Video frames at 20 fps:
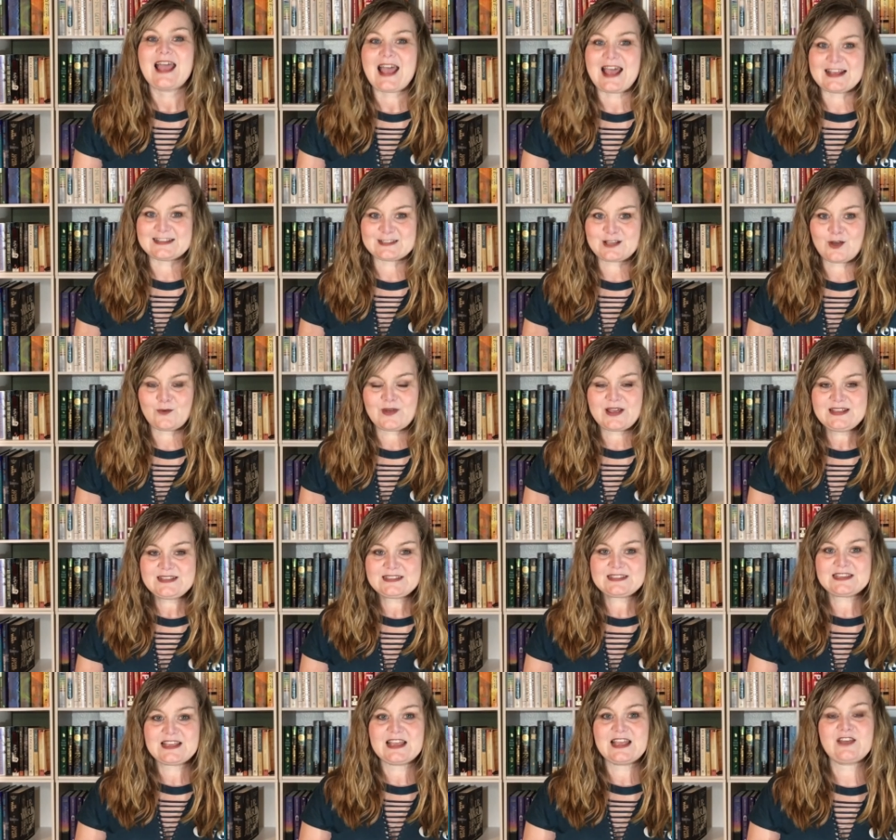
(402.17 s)
As
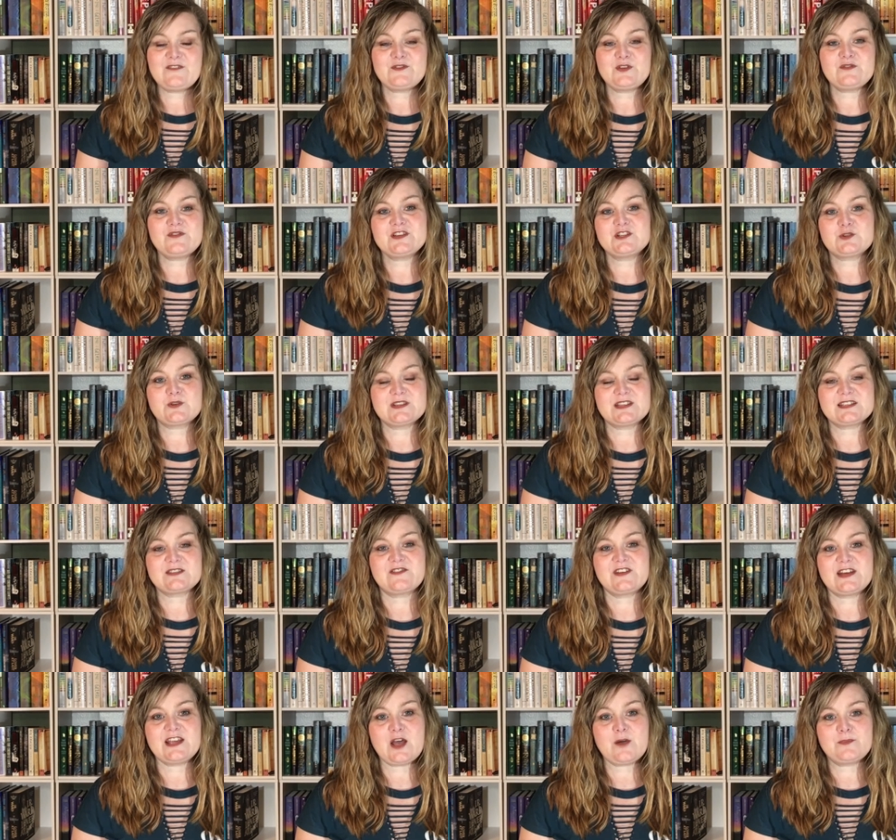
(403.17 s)
always, if you've enjoyed this
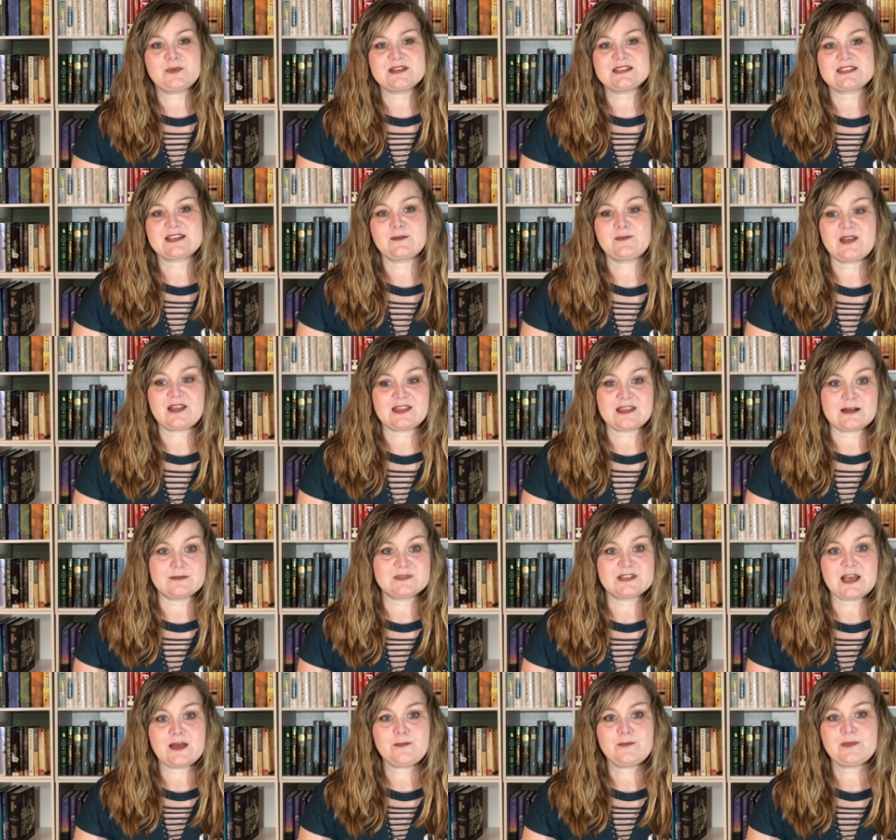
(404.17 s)
video, please give me a
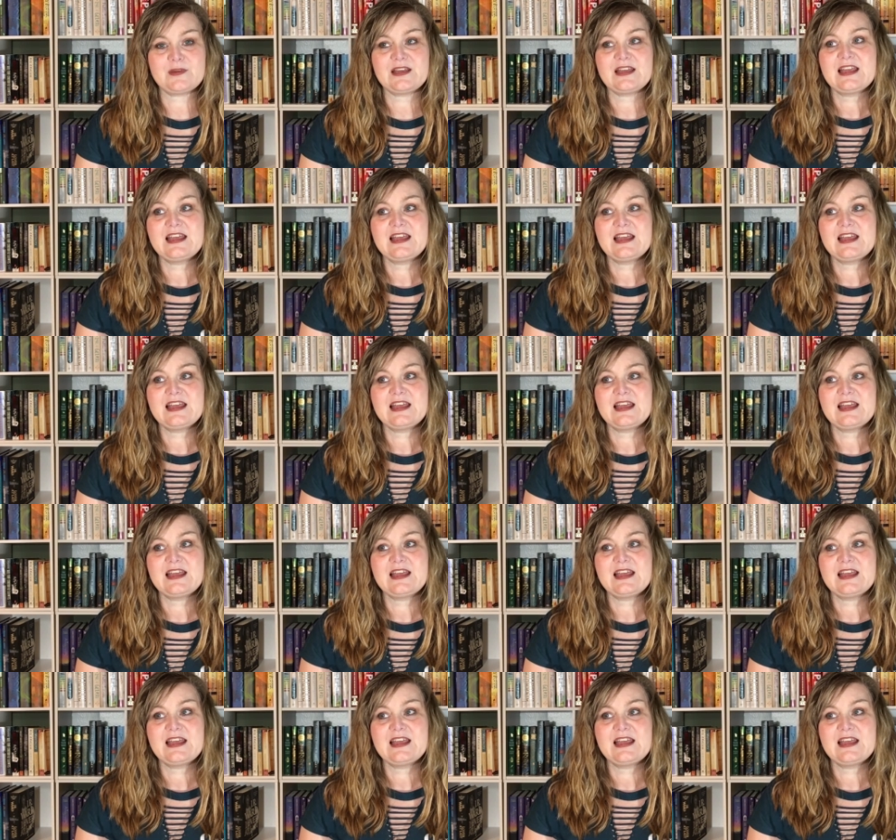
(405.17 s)
thumbs up.